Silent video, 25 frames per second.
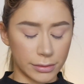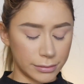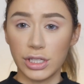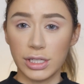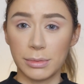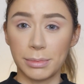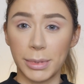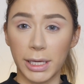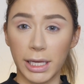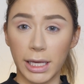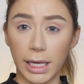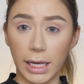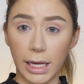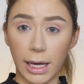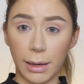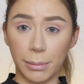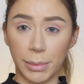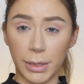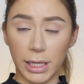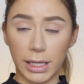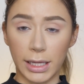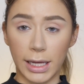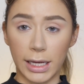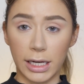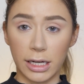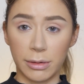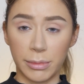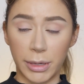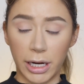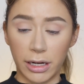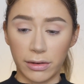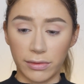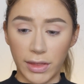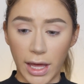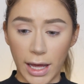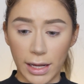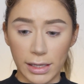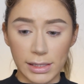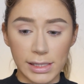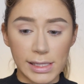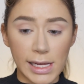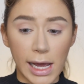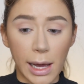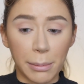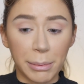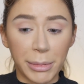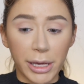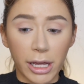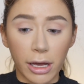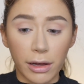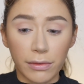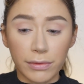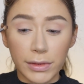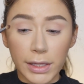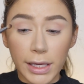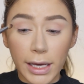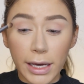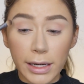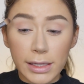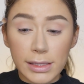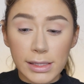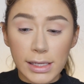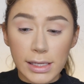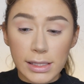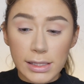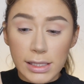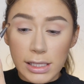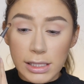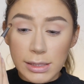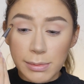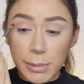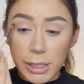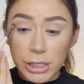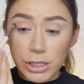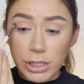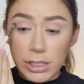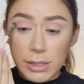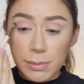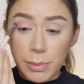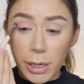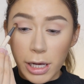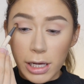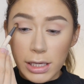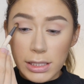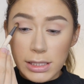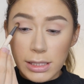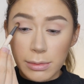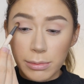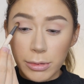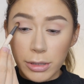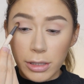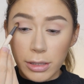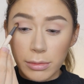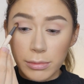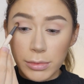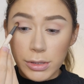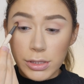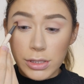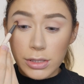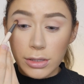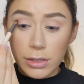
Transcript: So just picking up a light amount of that and tapping off the excess as much as possible. I'm